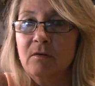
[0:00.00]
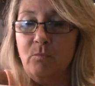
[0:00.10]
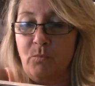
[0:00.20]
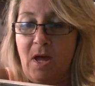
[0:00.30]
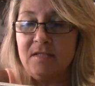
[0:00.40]

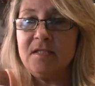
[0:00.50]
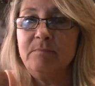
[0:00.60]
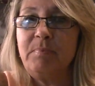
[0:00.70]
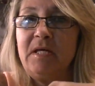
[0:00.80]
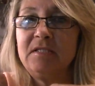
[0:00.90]

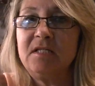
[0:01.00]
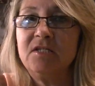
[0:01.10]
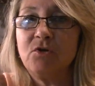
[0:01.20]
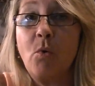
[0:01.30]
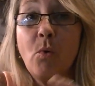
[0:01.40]
resin
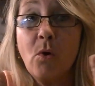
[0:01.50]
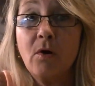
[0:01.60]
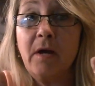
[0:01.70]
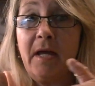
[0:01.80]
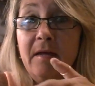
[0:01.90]
pieces,
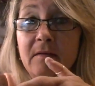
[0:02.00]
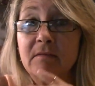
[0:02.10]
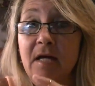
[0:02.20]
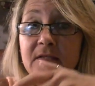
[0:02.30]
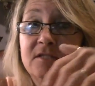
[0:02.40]
or
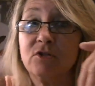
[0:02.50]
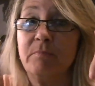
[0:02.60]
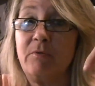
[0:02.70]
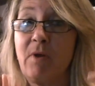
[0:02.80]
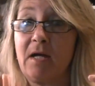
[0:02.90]
like this could
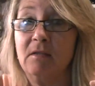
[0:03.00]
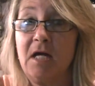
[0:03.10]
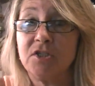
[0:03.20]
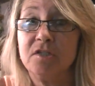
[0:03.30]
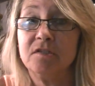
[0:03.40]
be
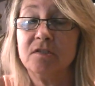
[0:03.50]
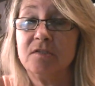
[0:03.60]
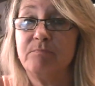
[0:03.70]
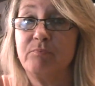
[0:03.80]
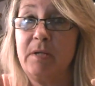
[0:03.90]
Recollections
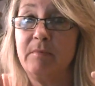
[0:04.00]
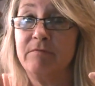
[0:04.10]
and Prima